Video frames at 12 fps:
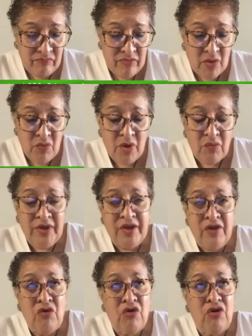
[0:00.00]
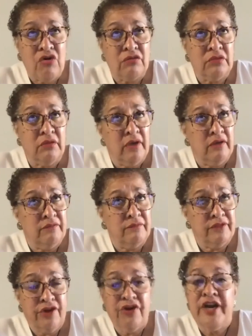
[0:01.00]
what we call
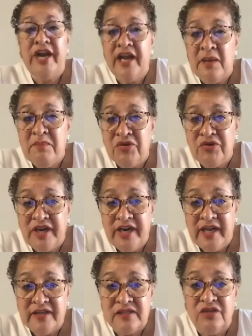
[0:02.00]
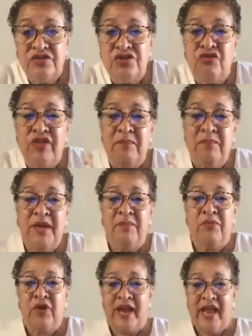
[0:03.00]
learning communities, so that
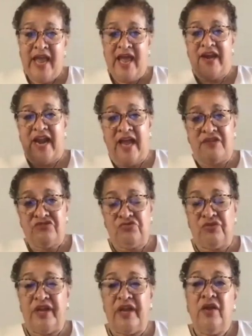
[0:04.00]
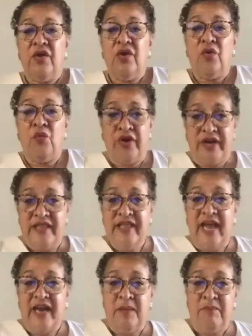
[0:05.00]
people can actually work in
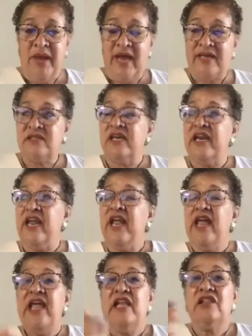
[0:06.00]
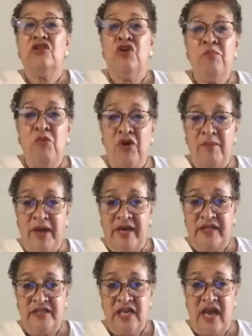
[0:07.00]
that capacity, learn more about
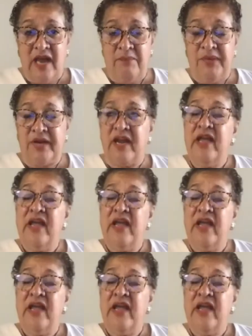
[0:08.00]
a topic.